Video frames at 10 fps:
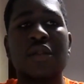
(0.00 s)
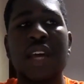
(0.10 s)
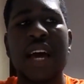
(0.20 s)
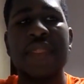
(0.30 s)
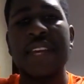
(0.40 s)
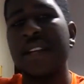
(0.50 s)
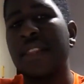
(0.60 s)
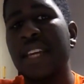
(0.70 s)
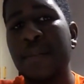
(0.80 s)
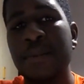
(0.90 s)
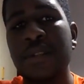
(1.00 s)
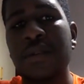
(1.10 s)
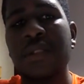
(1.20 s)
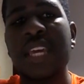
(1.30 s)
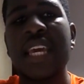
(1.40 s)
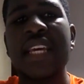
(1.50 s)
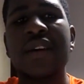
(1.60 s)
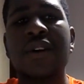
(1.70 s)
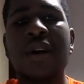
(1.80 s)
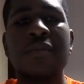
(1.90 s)
at the end of the episode, they
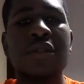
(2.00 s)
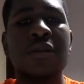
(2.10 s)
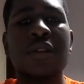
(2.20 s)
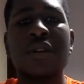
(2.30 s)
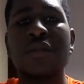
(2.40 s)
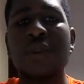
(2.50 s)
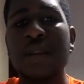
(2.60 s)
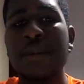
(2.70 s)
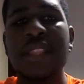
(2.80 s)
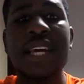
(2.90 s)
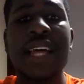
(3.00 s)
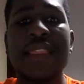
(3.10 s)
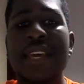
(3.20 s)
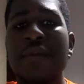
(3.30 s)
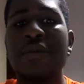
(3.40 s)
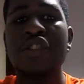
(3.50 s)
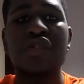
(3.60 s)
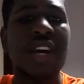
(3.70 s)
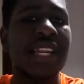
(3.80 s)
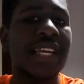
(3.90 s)
come to an agreement that they will
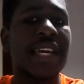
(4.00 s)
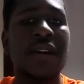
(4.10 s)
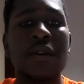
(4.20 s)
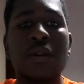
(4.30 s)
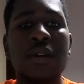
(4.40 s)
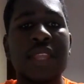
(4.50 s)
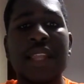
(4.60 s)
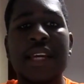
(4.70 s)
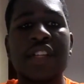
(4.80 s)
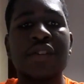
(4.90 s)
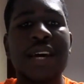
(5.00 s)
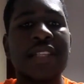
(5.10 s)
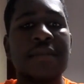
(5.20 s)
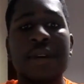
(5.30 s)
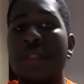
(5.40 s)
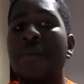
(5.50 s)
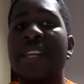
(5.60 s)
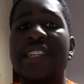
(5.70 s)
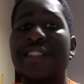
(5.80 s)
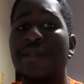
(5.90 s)
try to get along, that they try to make the
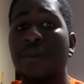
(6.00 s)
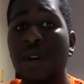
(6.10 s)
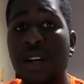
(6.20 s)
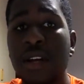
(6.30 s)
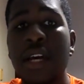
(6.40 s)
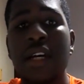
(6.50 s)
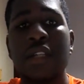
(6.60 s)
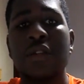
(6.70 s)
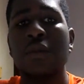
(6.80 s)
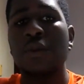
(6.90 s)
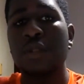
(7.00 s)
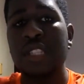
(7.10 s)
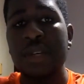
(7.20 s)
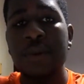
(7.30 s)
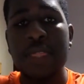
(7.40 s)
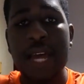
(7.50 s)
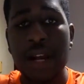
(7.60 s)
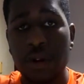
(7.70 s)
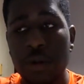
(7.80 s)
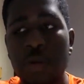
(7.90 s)
relationship work. So we'll see where
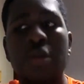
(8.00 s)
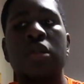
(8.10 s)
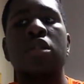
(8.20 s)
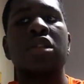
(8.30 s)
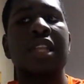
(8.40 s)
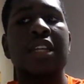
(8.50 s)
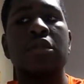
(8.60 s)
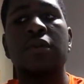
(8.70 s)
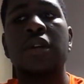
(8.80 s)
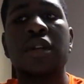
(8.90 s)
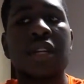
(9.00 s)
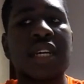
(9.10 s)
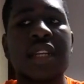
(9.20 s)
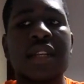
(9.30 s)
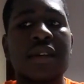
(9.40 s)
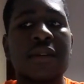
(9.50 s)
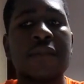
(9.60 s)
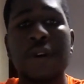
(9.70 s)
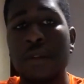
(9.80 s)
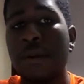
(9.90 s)
that goes later on in the
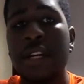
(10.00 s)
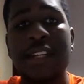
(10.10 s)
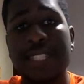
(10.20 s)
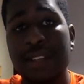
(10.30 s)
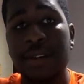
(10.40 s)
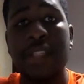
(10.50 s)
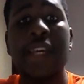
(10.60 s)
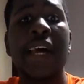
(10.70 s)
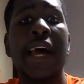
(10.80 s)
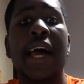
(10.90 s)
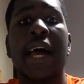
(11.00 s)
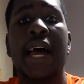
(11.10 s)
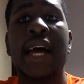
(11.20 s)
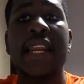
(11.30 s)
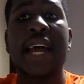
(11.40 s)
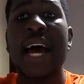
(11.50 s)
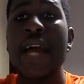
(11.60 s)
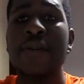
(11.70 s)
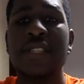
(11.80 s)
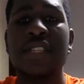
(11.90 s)
further on in the series. And
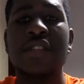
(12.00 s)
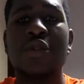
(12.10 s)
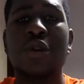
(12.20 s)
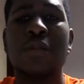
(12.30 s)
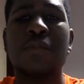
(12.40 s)
Iris's job,